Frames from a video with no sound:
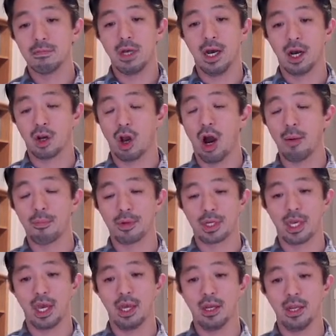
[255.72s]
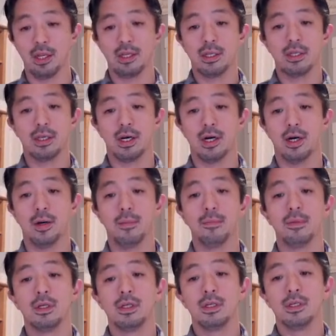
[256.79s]
uh, complicated um,
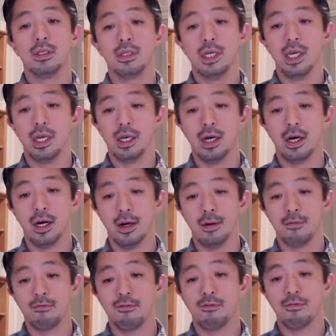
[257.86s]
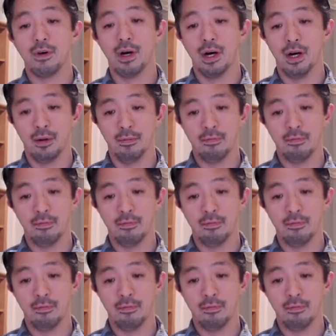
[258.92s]
uh, uh,